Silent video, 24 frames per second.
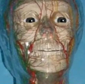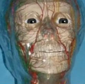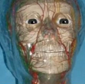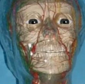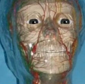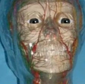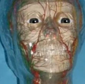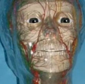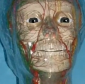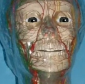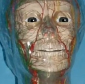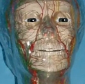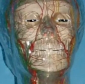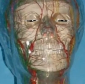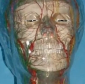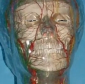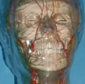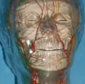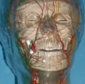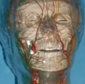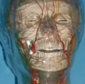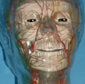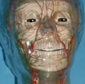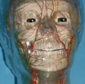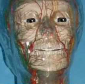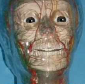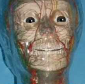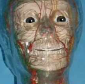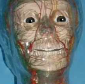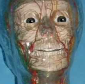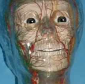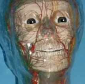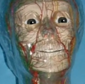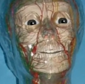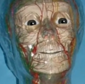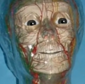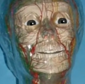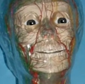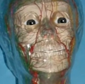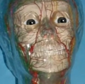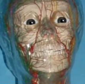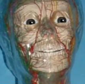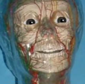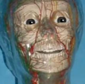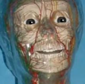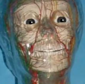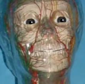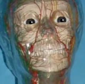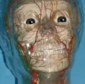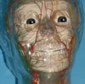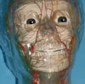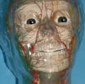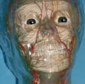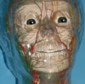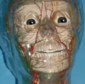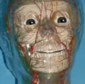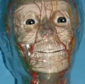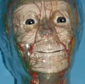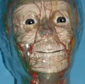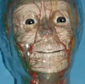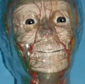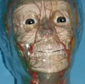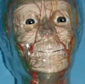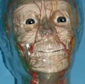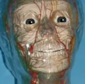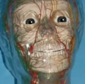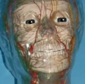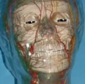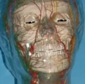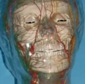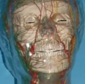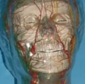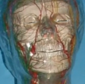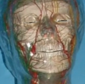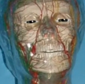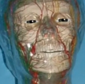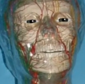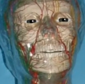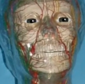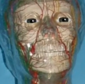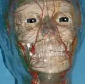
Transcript: like to play outdoors and jump rope and ride a bike, don't